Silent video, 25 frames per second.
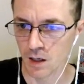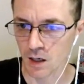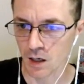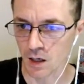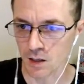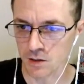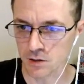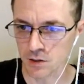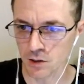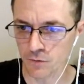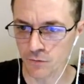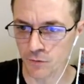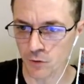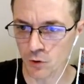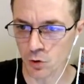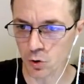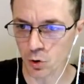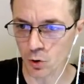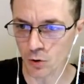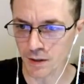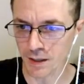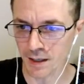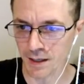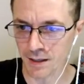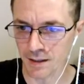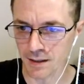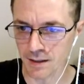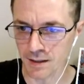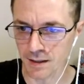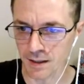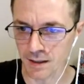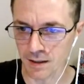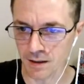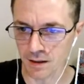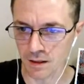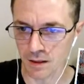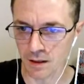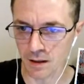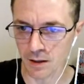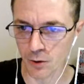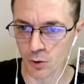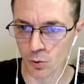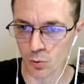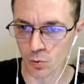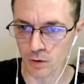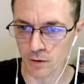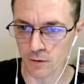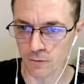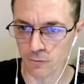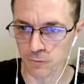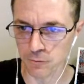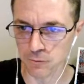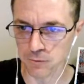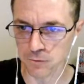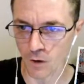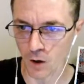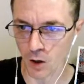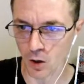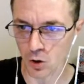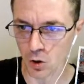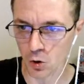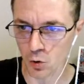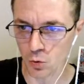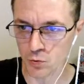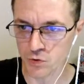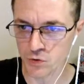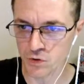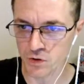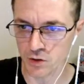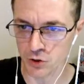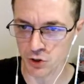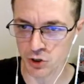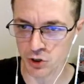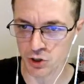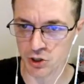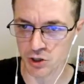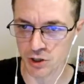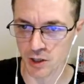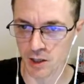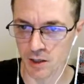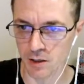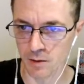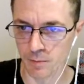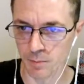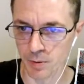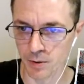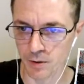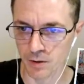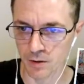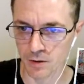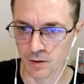Because if you look at it, it literally follows the shape